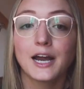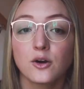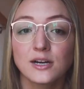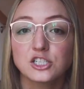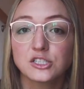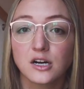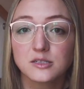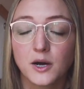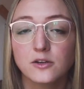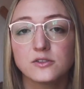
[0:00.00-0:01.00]
I know I just talked
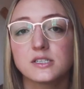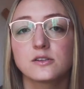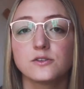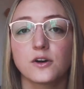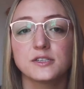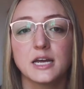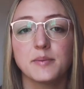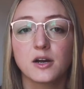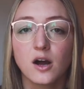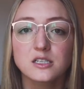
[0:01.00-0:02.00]
about using Lugo-Tape
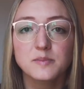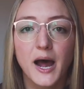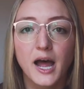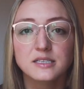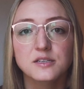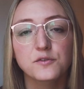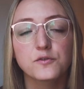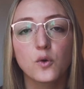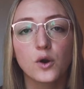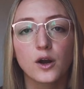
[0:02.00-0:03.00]
and gauze pads
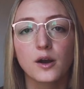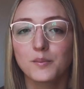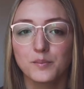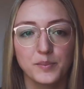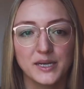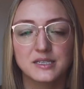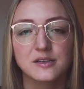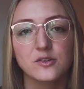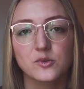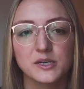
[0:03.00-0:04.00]
for
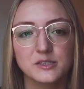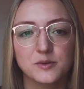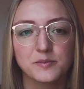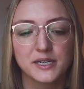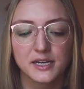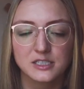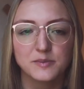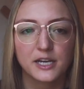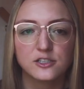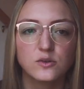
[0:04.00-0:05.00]
basically replacement band-aids,
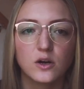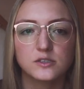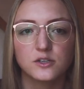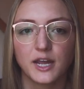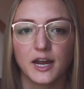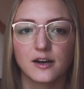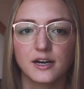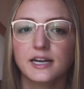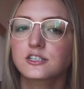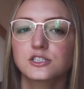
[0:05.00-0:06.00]
but I do also
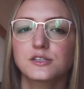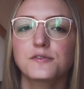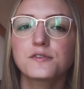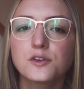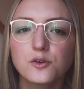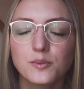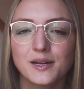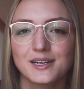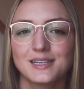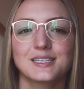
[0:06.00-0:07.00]
carry just a few
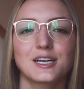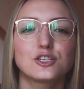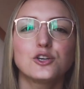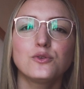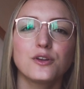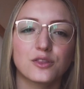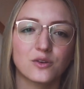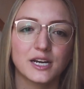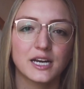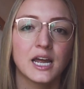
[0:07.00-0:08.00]
band-aids, like 2 to
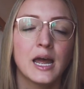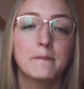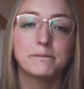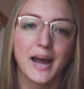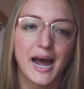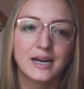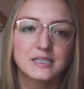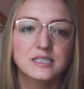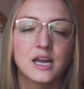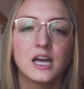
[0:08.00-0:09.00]
3
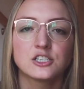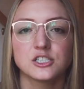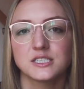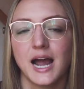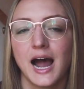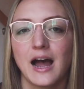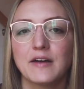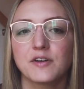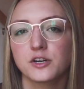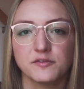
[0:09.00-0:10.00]
max, just to
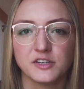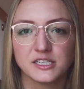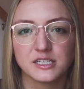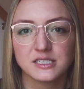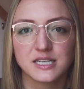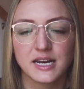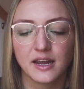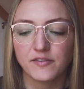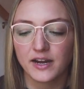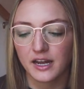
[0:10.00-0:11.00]
have for convenience sake
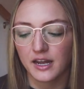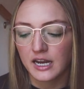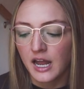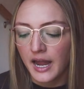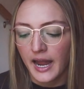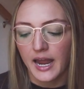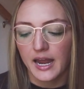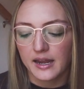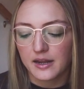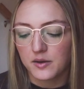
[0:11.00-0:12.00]
if I get
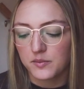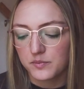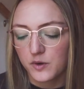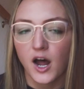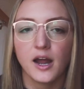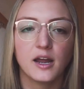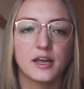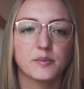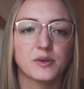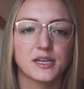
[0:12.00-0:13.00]
a cut
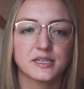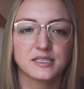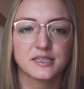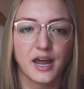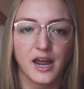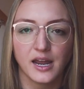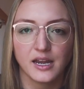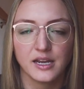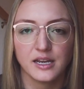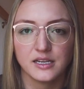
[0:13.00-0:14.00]
in a place that